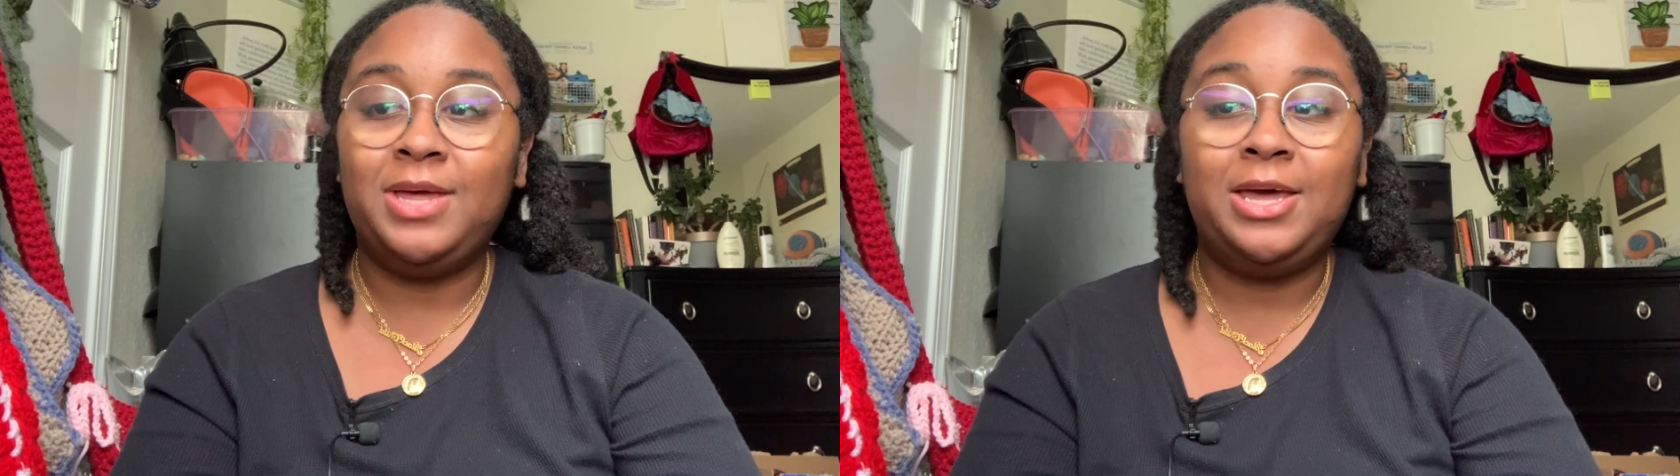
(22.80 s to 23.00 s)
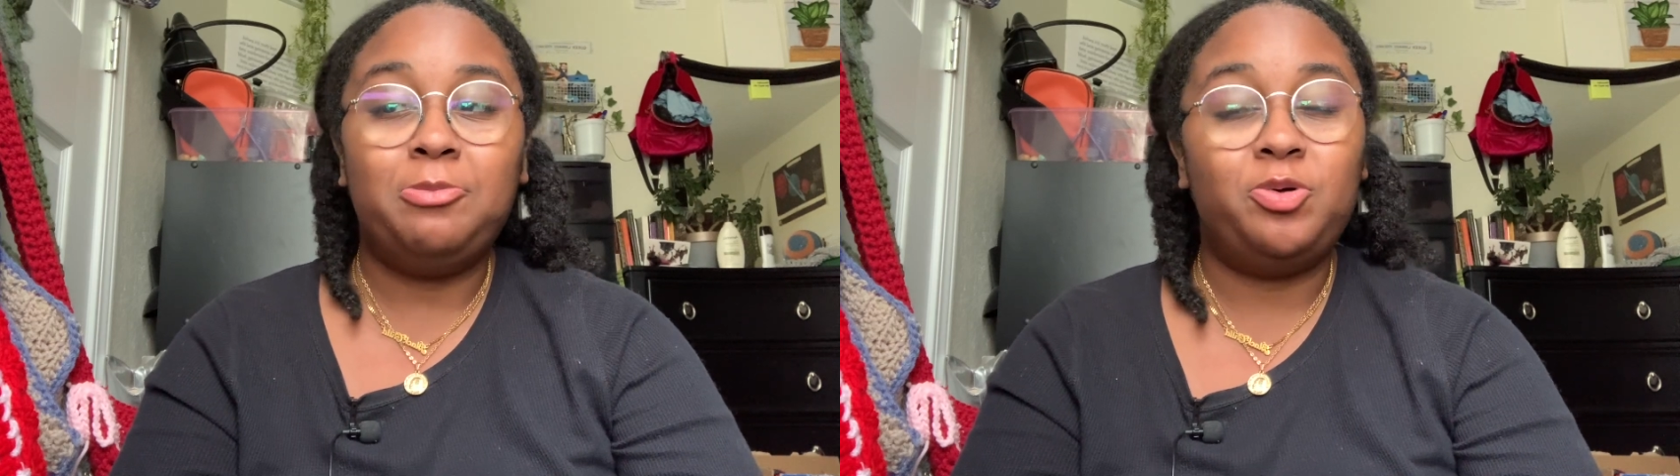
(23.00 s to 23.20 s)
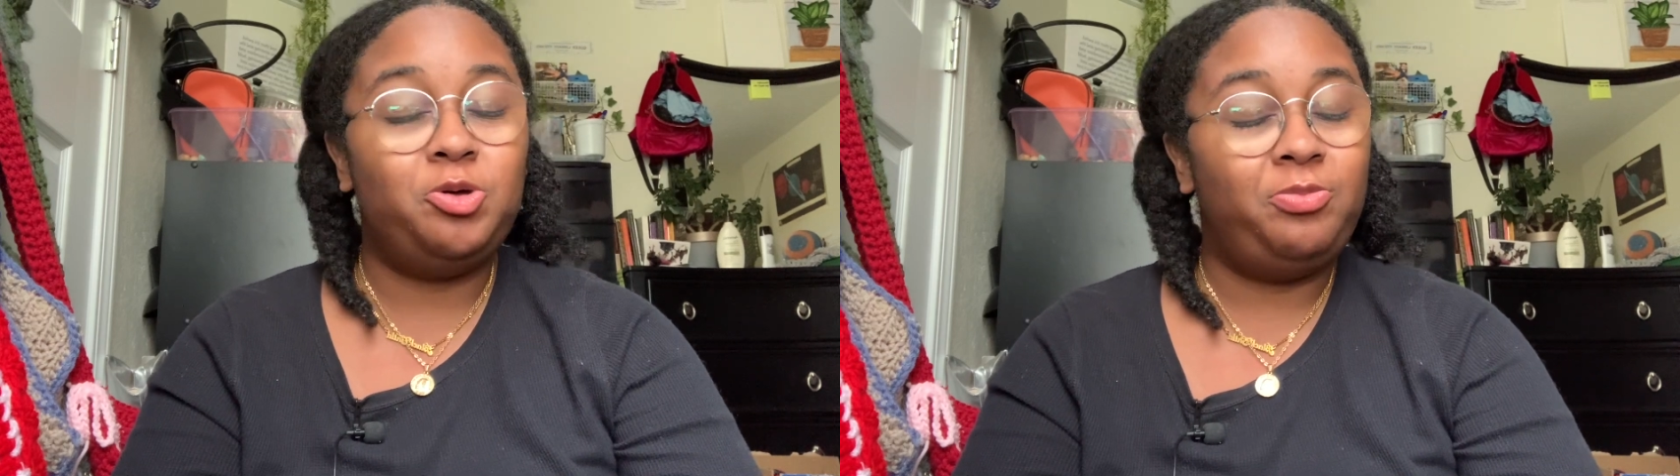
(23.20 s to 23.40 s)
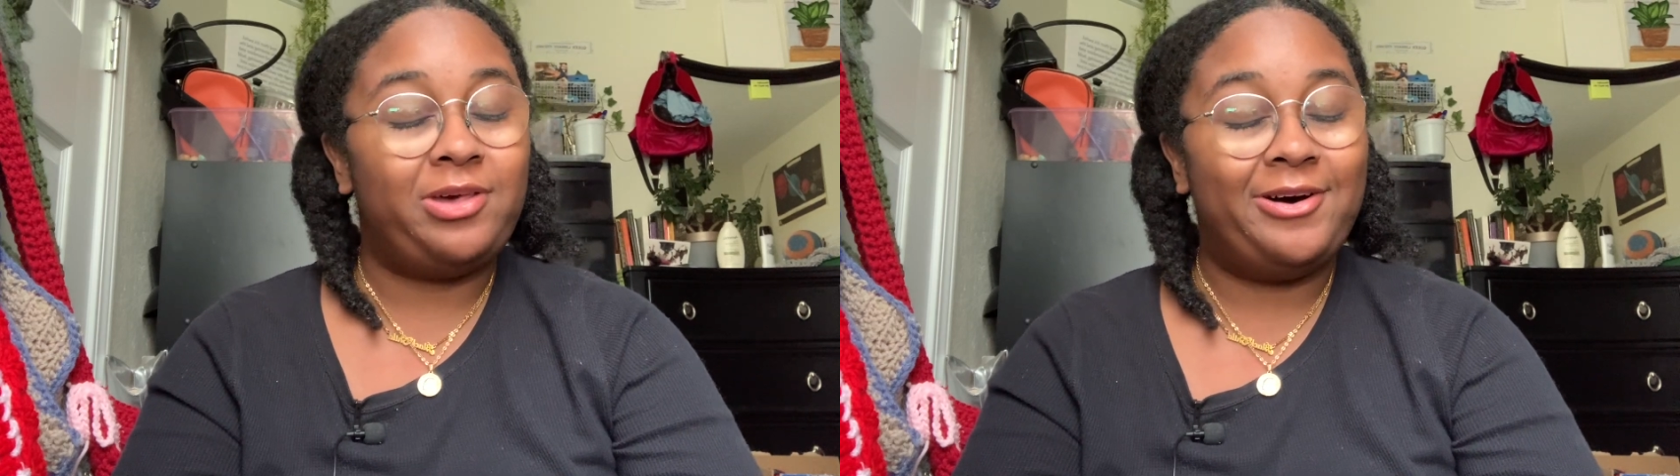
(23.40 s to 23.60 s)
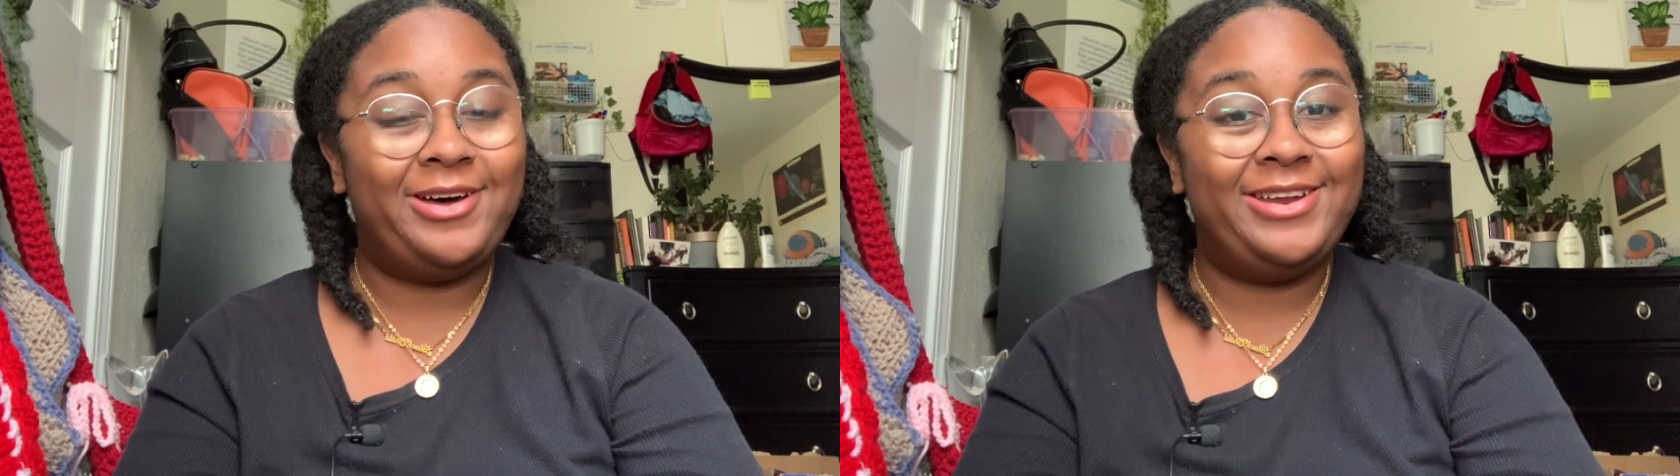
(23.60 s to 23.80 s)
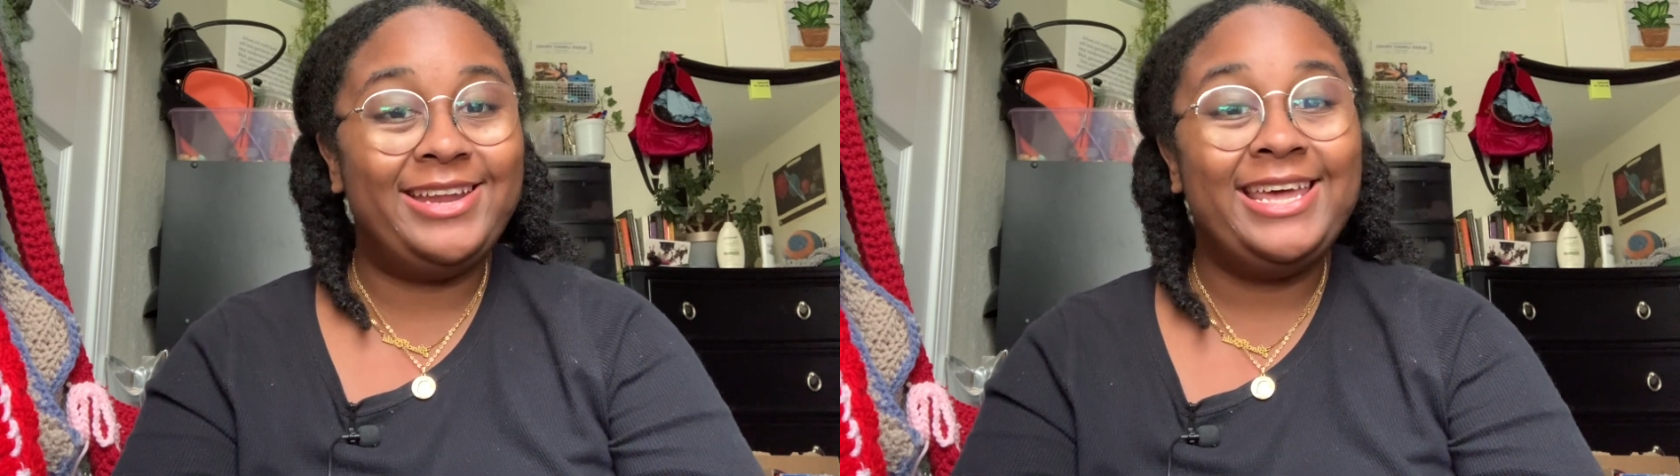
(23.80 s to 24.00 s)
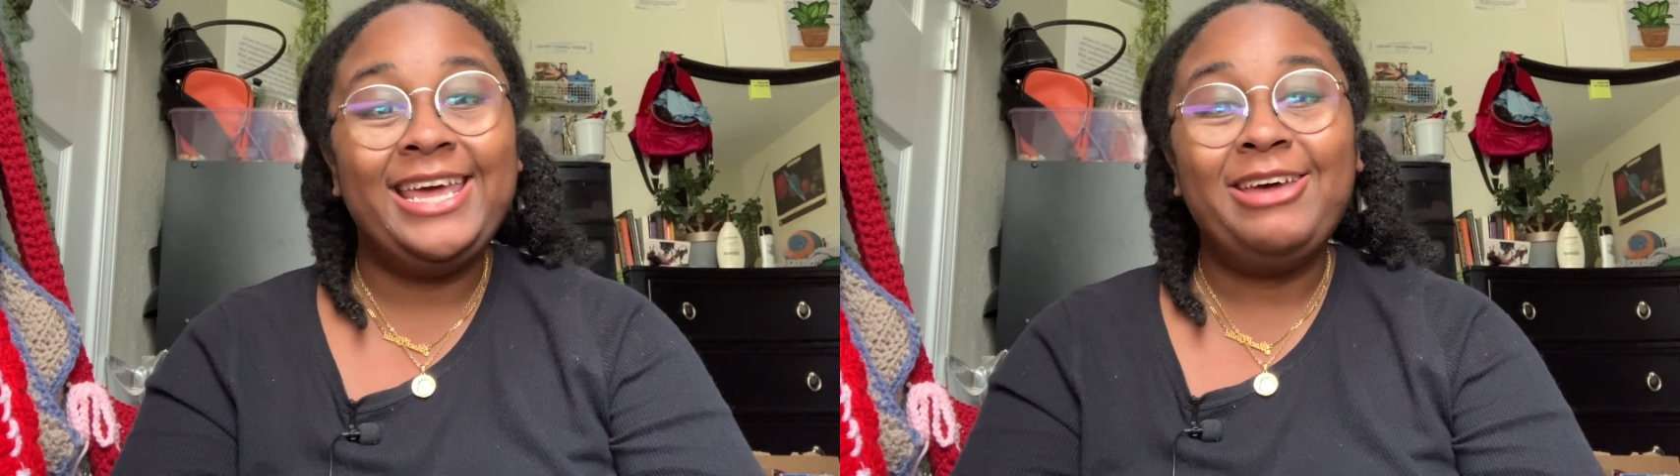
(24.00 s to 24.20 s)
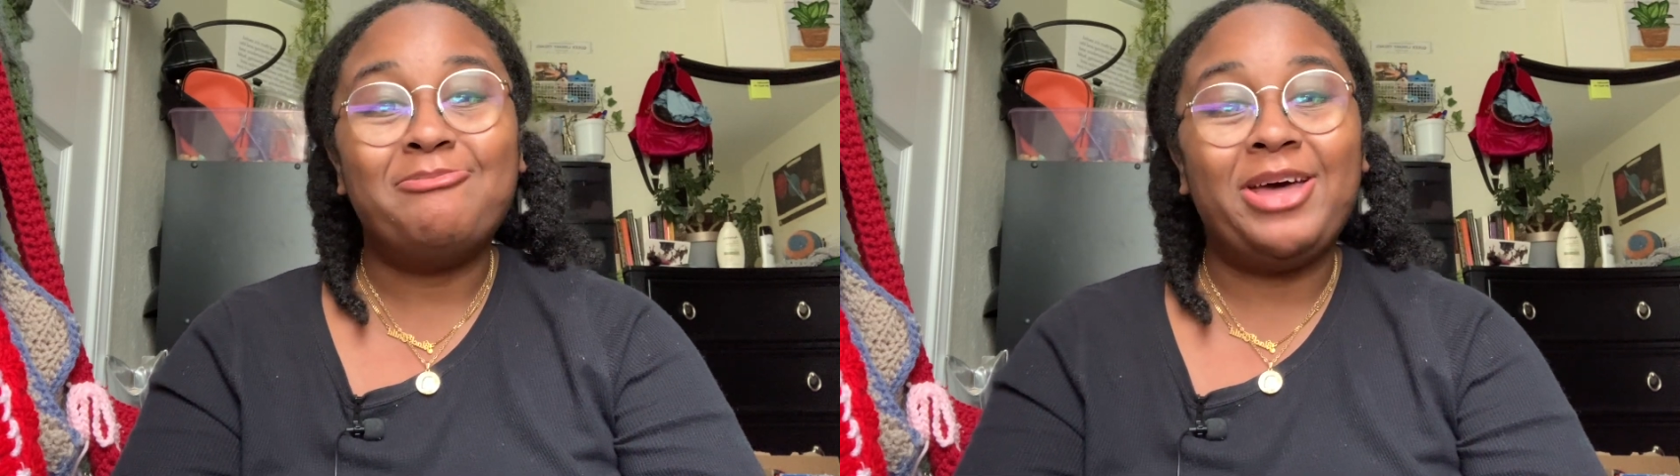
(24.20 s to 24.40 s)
pooped on my